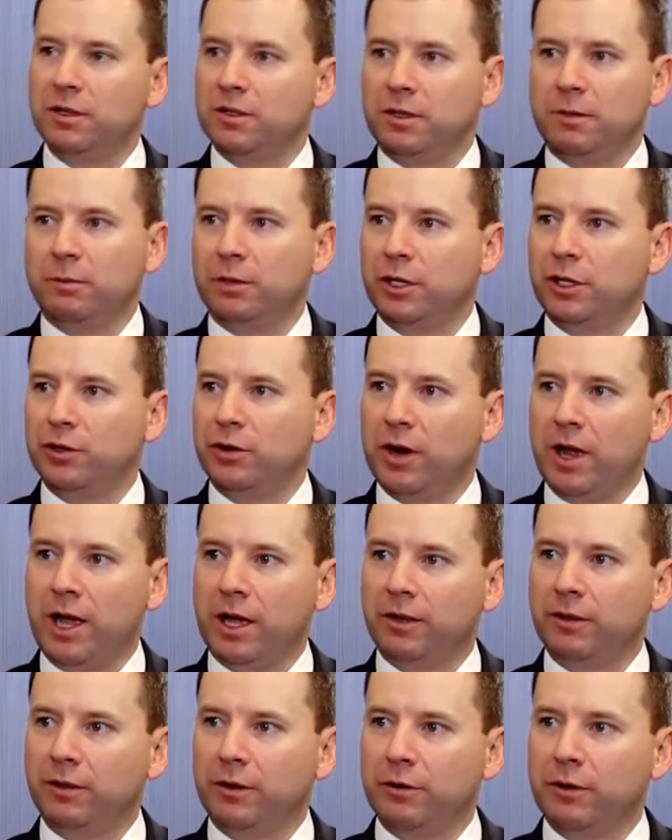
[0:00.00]
simply
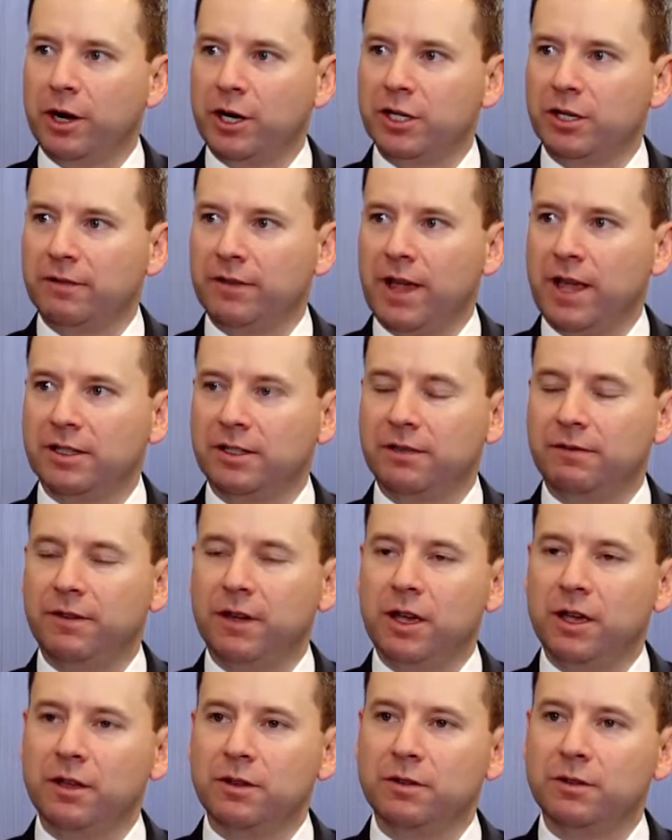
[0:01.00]
track the direction of asset
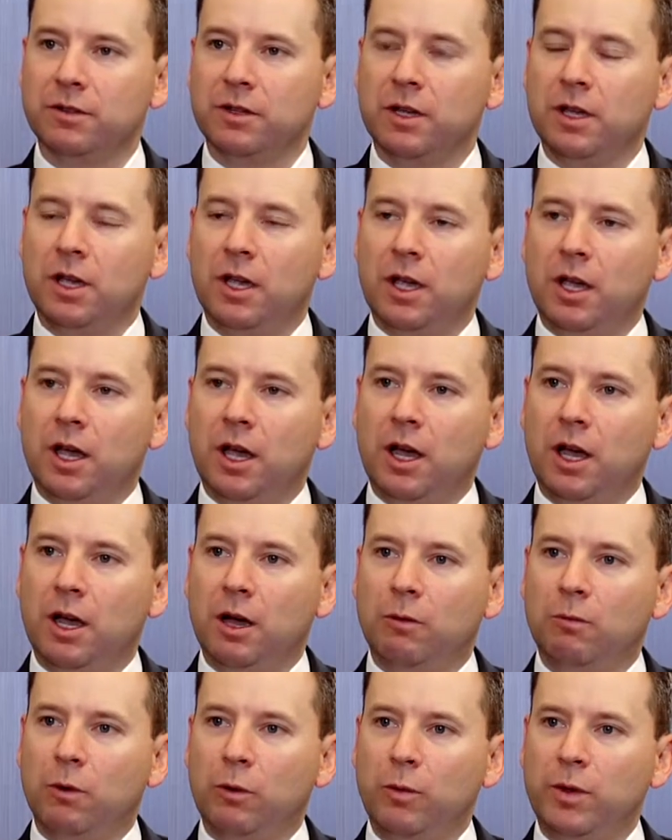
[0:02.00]
values.
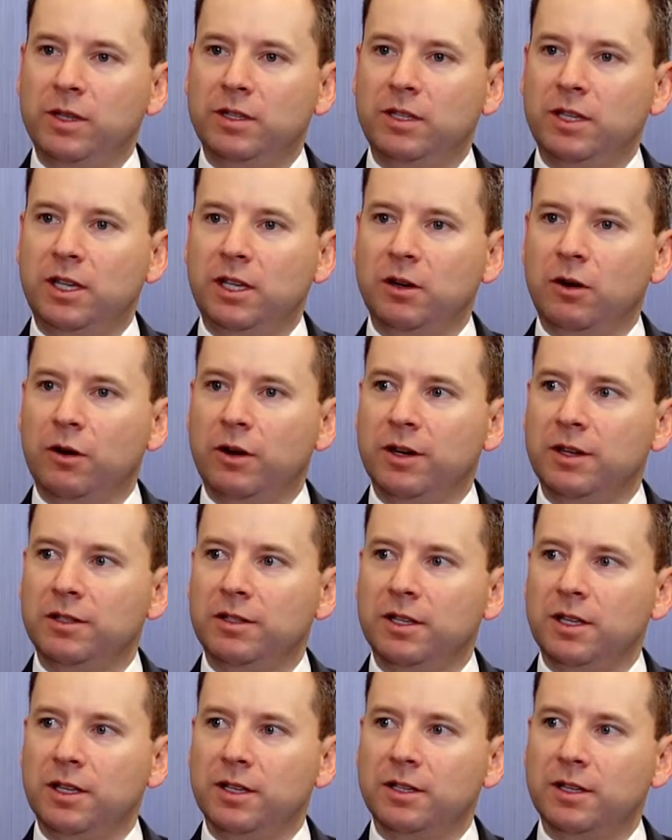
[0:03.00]
What we see in our
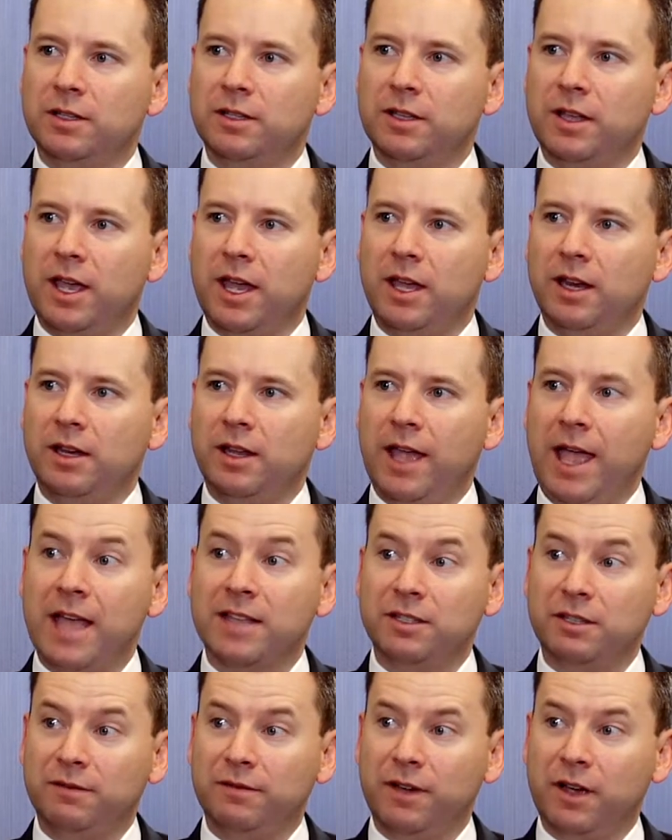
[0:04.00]
indices is that
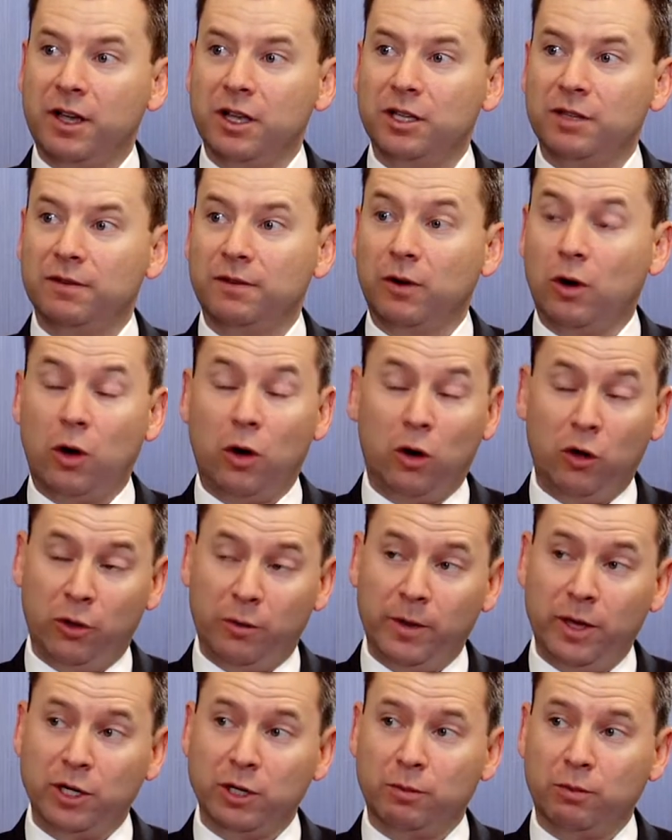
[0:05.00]
asset values for all
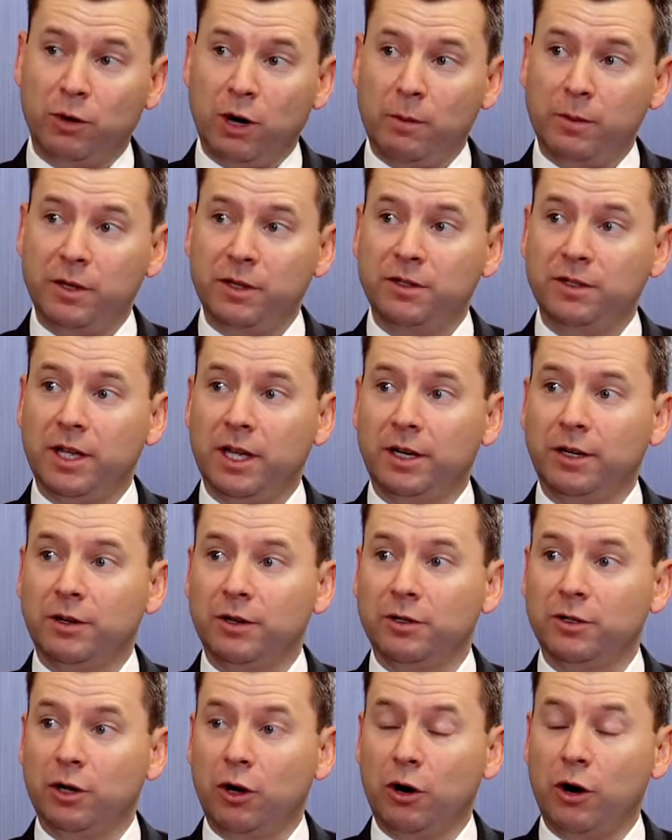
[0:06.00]
the major property
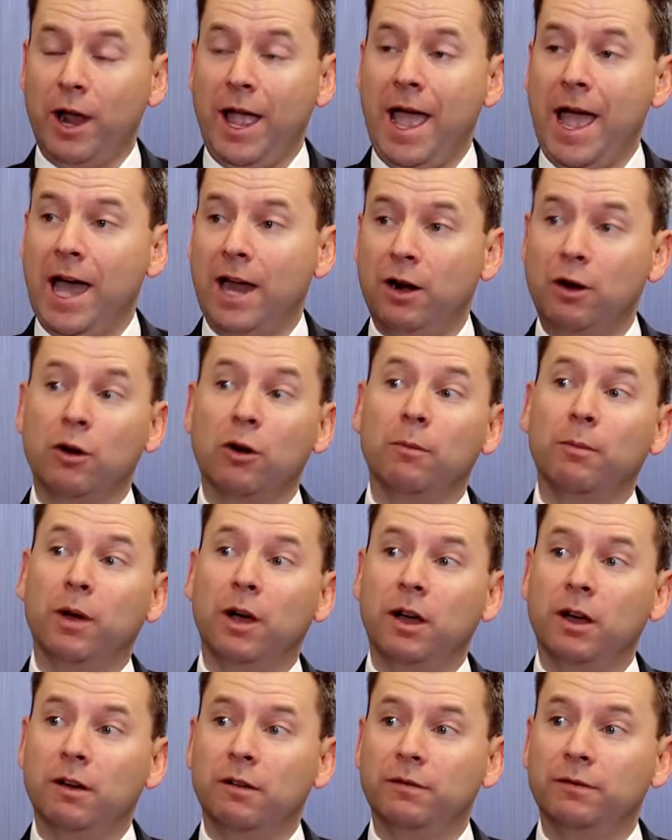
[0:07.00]
sectors are at or
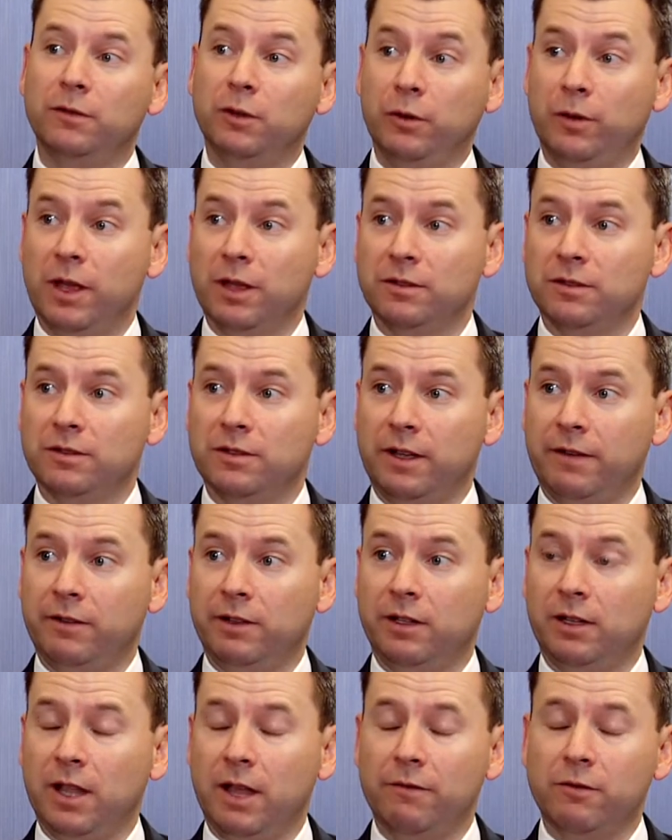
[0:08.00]
above
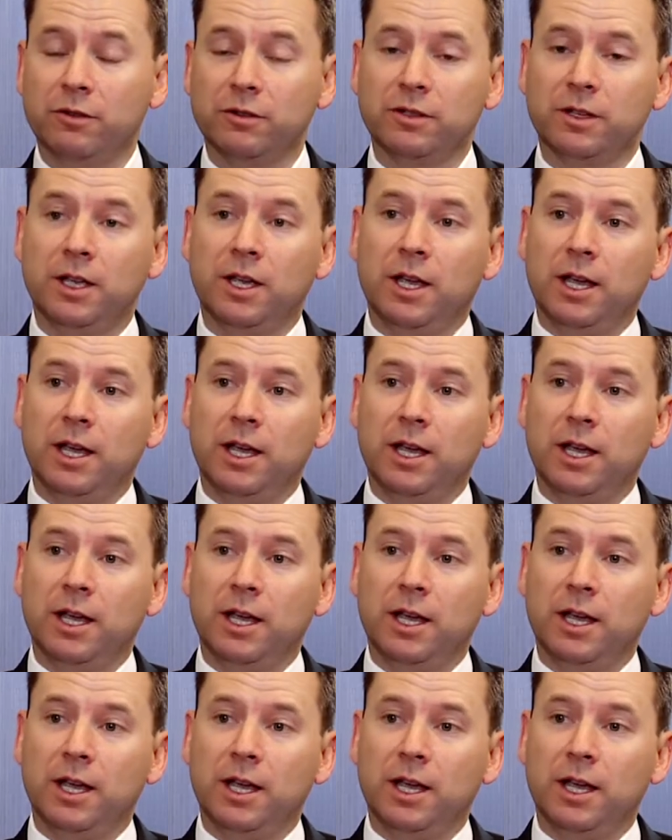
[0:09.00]
2007 levels.